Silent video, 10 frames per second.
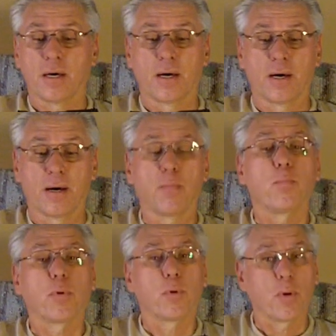Uh,
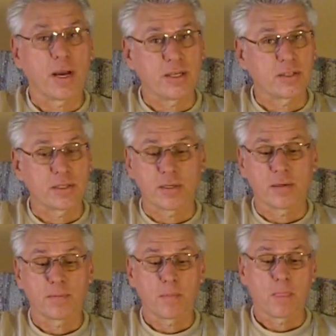price,
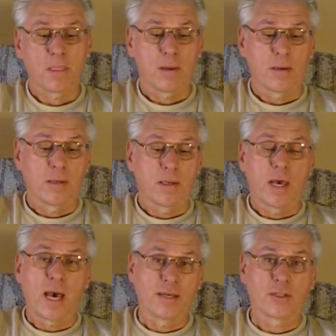
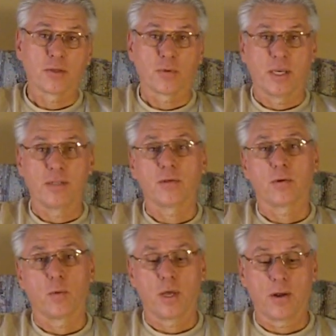on the street,
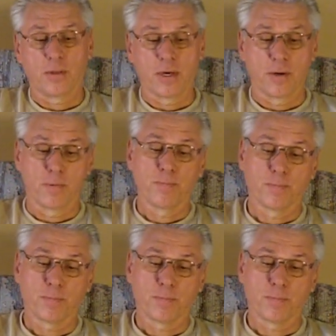we all know